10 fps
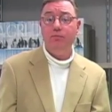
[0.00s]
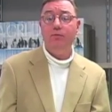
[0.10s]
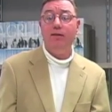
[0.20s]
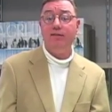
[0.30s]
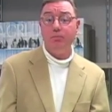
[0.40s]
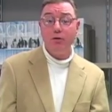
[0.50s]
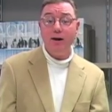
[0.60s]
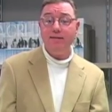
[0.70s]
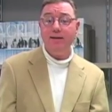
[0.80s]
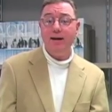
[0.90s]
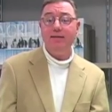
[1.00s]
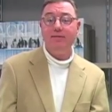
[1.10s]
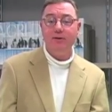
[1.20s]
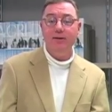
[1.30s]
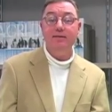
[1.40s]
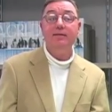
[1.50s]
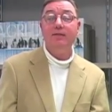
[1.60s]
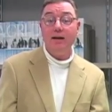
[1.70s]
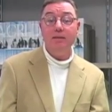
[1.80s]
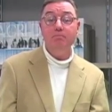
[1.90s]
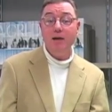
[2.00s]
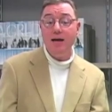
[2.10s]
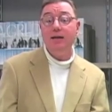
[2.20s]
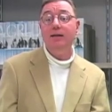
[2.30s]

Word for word: The surprising answer is that it may